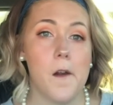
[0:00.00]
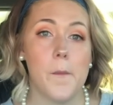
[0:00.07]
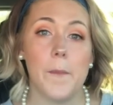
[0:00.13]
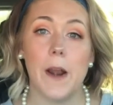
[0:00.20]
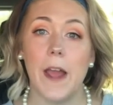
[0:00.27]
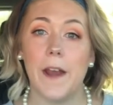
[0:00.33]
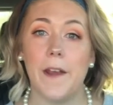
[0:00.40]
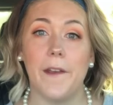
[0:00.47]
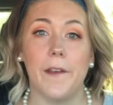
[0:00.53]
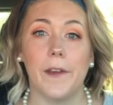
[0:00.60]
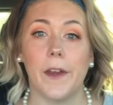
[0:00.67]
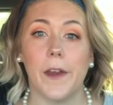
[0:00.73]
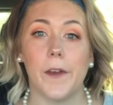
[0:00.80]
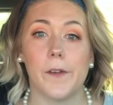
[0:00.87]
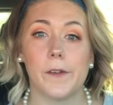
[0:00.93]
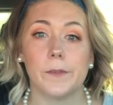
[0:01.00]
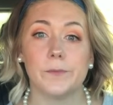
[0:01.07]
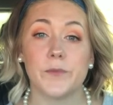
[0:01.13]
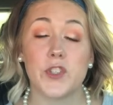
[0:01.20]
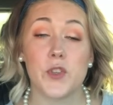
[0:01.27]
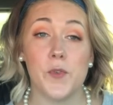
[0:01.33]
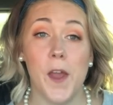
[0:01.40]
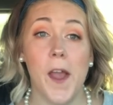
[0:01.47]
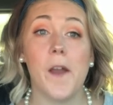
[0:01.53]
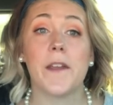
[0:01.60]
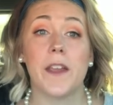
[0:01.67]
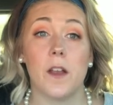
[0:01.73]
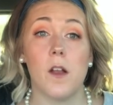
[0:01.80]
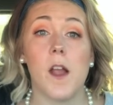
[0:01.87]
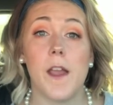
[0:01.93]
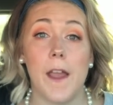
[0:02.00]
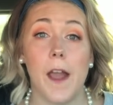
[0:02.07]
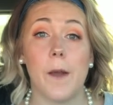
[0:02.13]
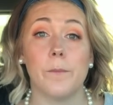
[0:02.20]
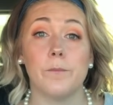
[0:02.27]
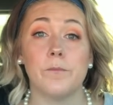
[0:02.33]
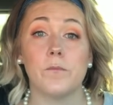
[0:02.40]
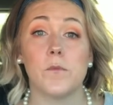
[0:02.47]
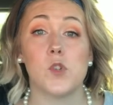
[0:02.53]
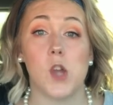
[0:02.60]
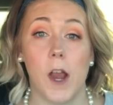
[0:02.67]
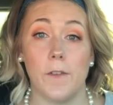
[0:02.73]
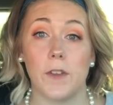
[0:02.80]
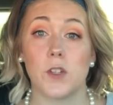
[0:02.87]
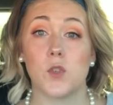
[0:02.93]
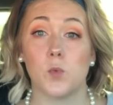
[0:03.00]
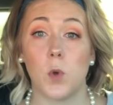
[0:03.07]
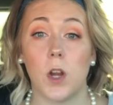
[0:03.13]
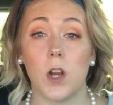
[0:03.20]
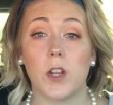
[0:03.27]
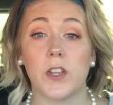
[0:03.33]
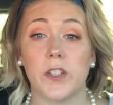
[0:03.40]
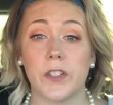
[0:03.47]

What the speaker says: but I didn't eat. So now here I am driving to work,